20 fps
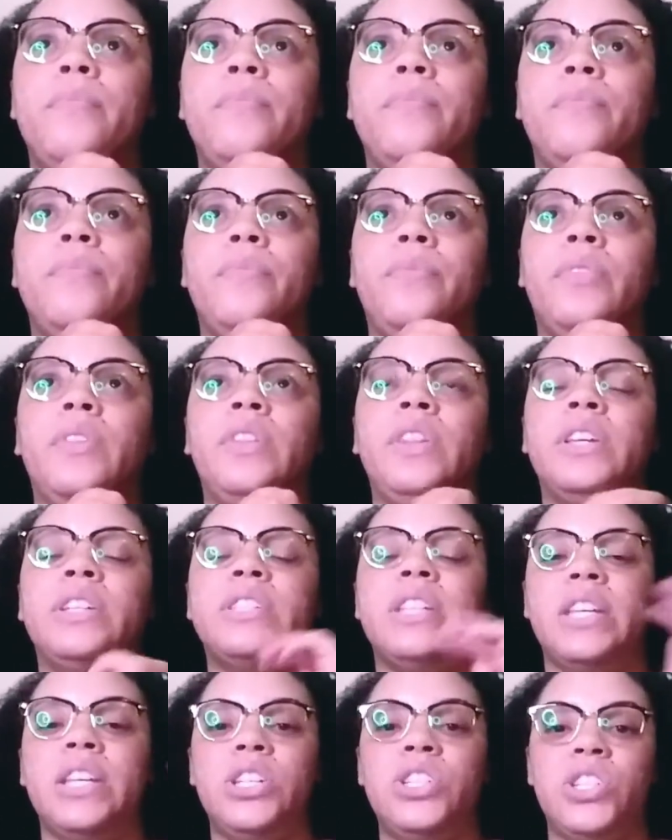
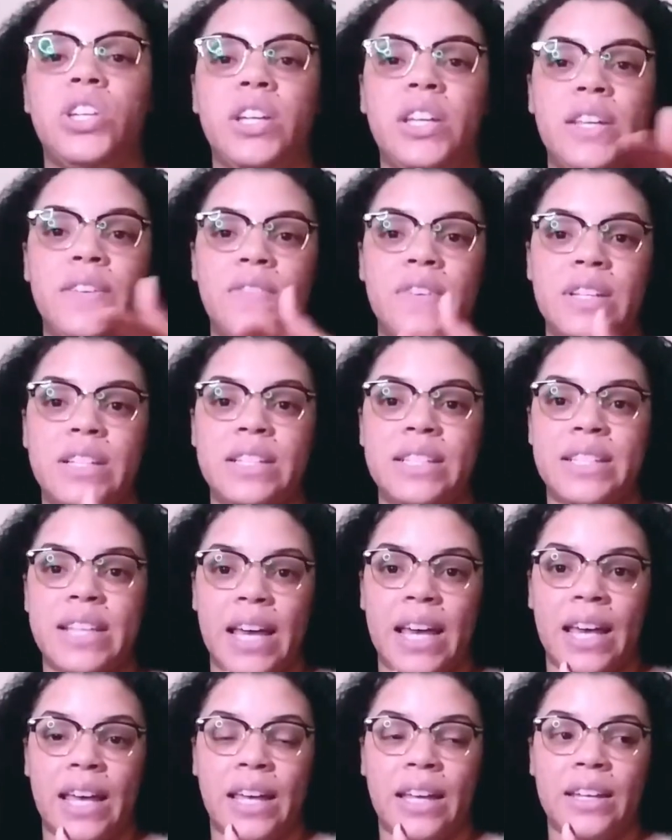Letitia even
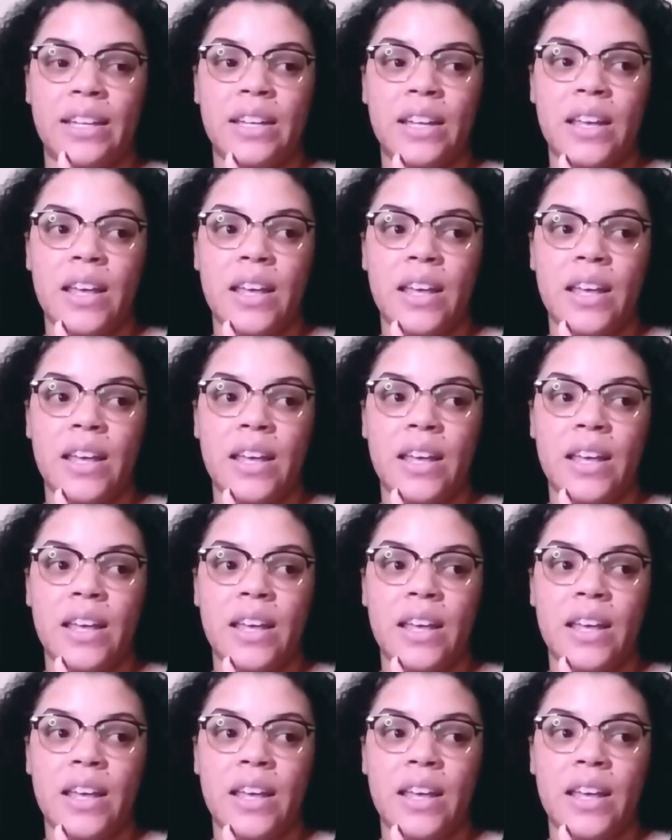said